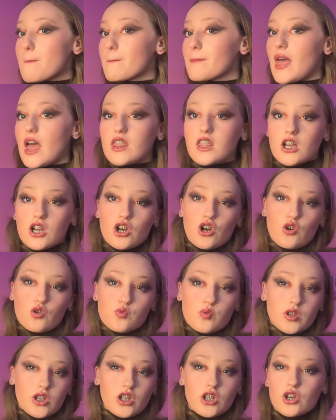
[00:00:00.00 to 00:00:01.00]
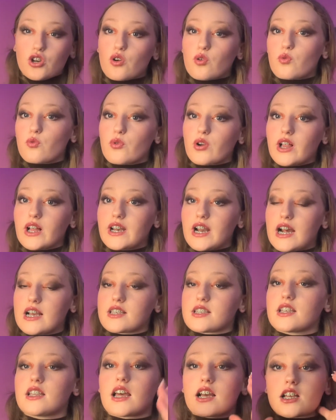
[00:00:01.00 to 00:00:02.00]
I think it goes with the look really
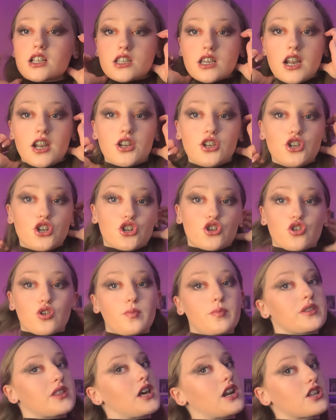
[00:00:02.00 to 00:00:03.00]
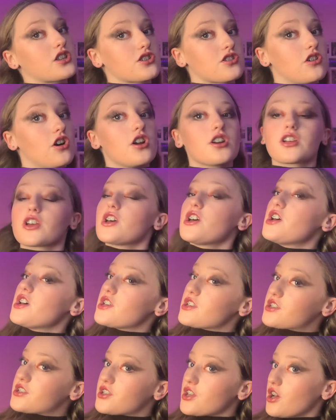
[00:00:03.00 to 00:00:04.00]
nicely, like it's kind of neutral but then it's not.
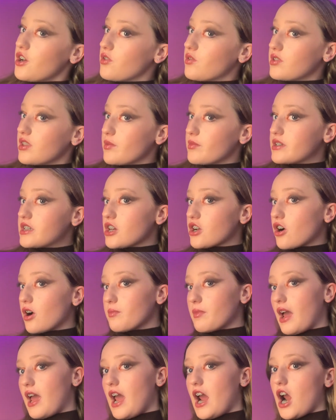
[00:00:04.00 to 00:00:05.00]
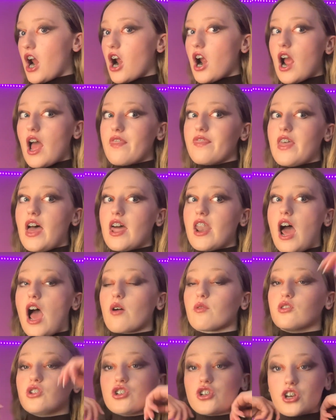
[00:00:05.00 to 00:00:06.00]
So let me take out my hair and then I
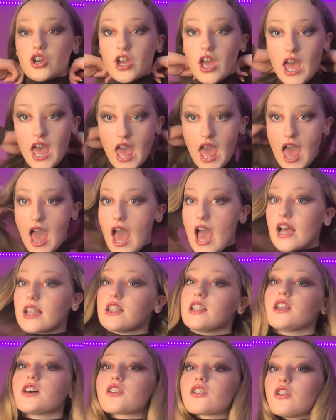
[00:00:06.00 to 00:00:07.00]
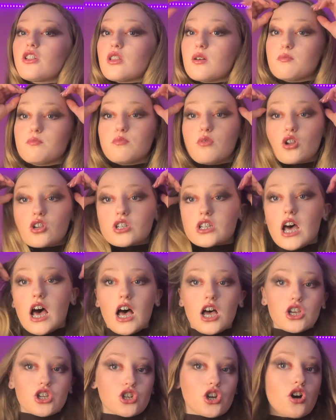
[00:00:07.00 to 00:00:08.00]
will do a little
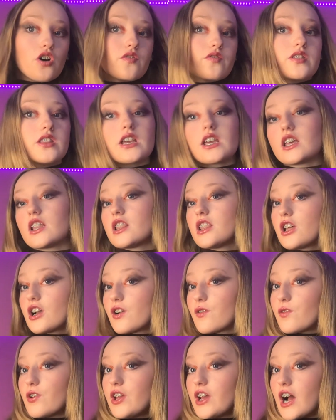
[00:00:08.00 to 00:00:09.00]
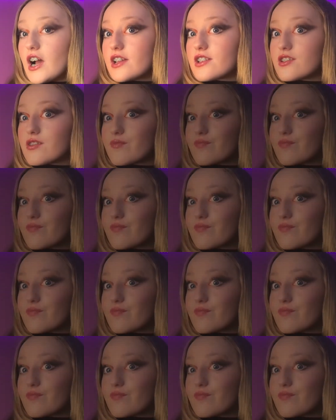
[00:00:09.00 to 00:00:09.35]
montage of the look for you guys.